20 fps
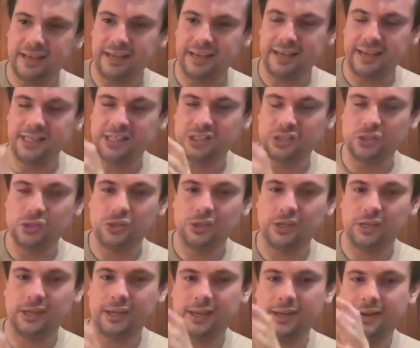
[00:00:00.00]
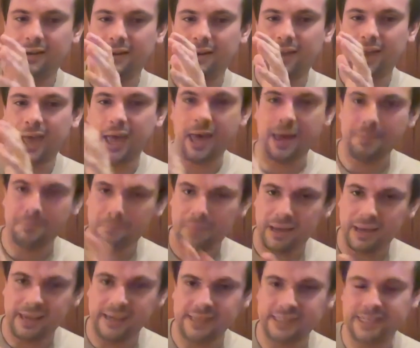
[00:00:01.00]
these looking
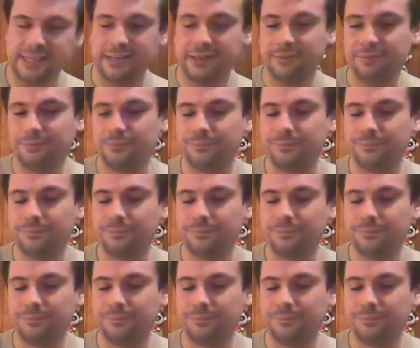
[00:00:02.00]
amazing.